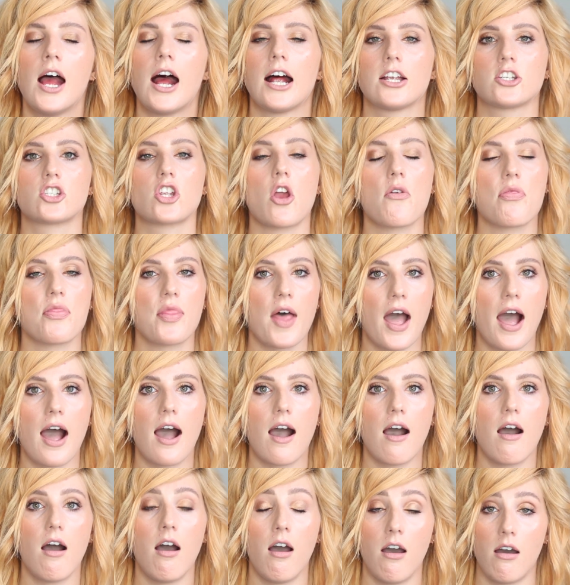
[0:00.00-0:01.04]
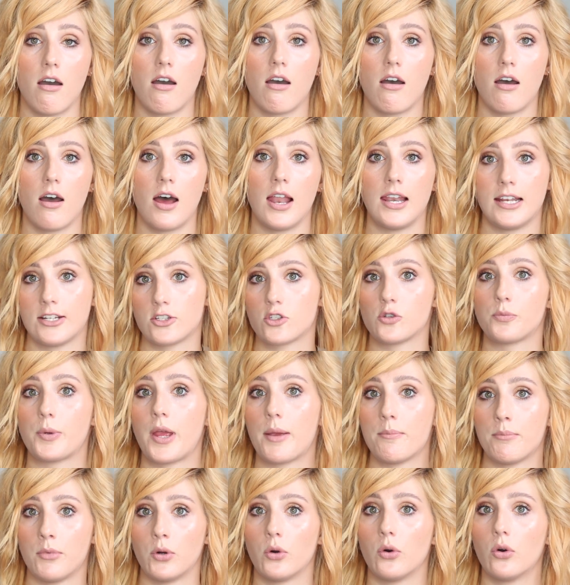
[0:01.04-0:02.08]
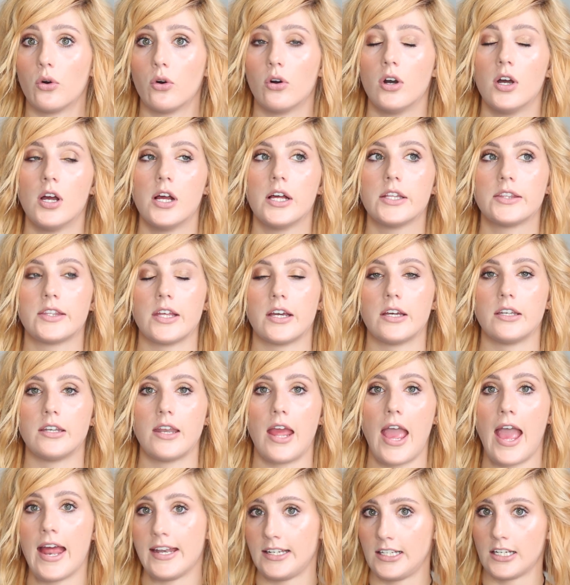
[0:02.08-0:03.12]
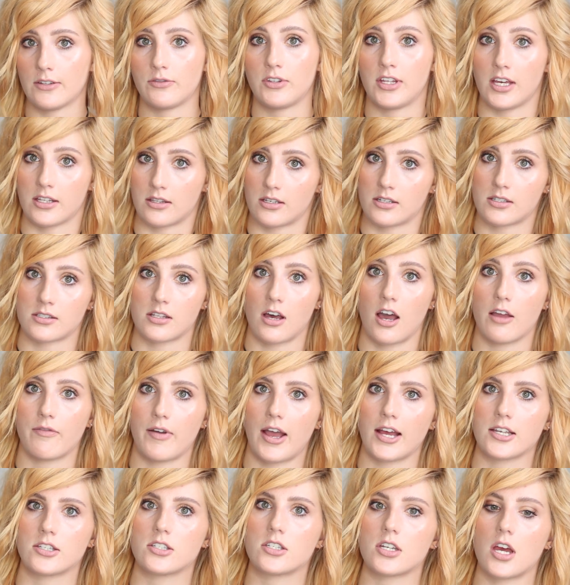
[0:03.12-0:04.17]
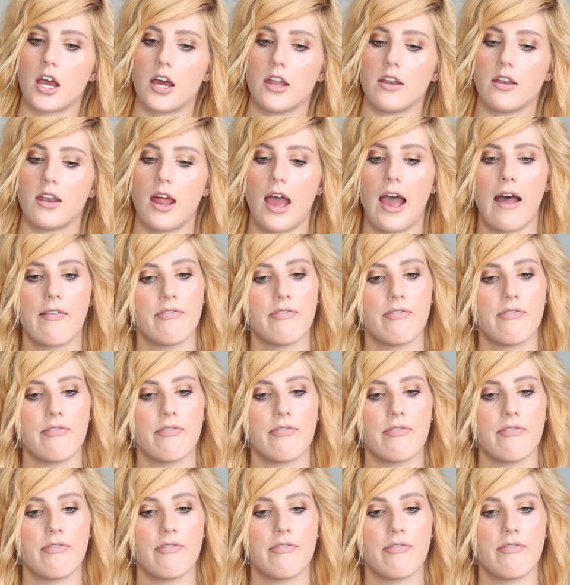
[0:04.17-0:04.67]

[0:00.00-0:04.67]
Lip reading: And so that hurt a little bit more than any of the others that I've had done.